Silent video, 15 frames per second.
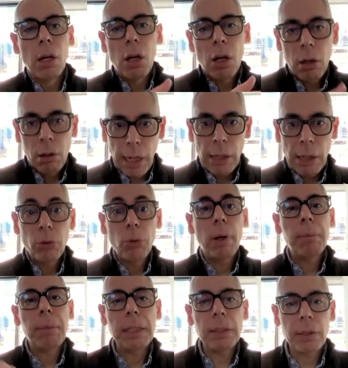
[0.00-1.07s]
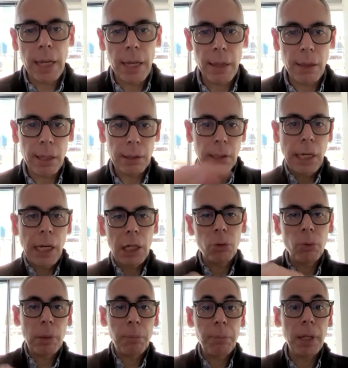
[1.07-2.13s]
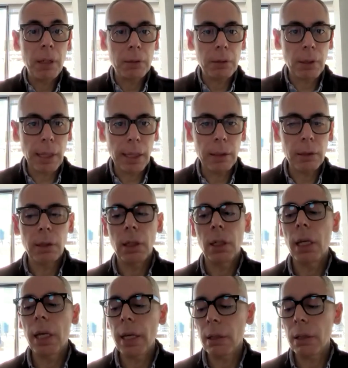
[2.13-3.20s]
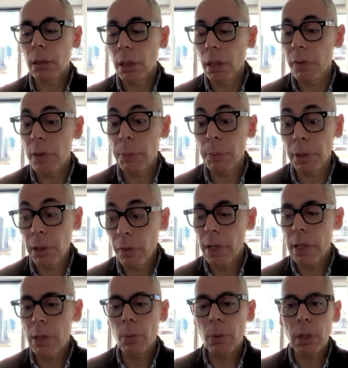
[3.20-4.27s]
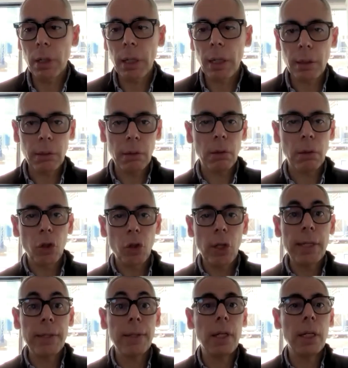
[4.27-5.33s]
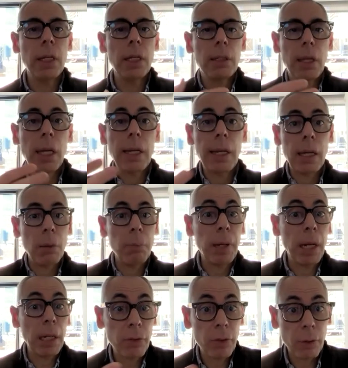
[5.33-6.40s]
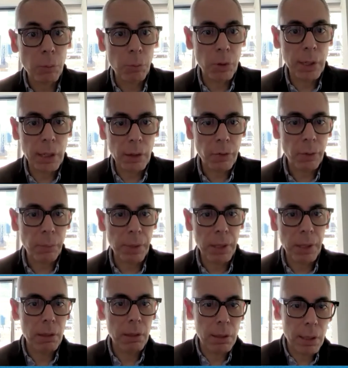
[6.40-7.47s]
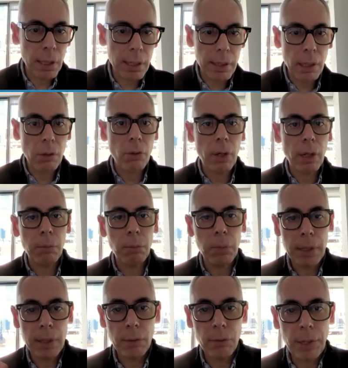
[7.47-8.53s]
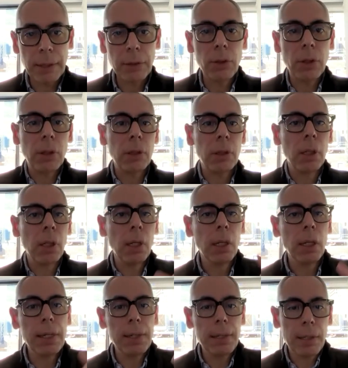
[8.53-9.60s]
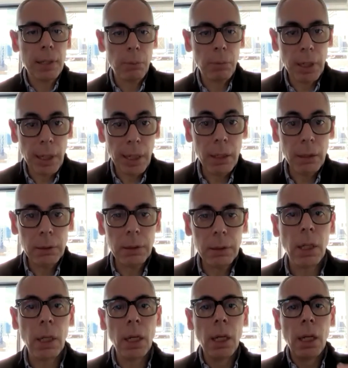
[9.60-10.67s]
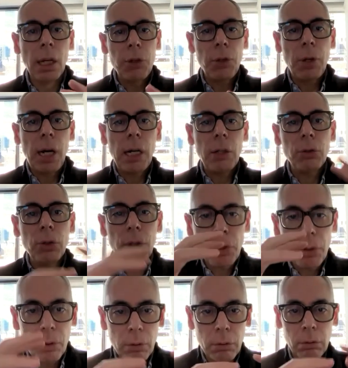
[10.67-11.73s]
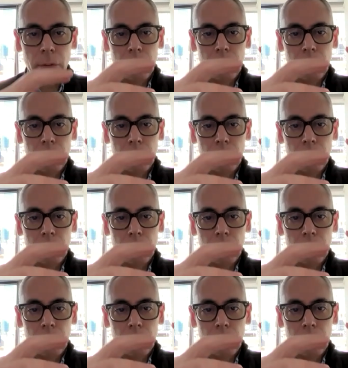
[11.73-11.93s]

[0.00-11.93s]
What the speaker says: how do I maintain that? How do I build on that? And if Spotify is working, is any other platform working for me? Is it Instagram? Is it TikTok? Is it something else? So how do you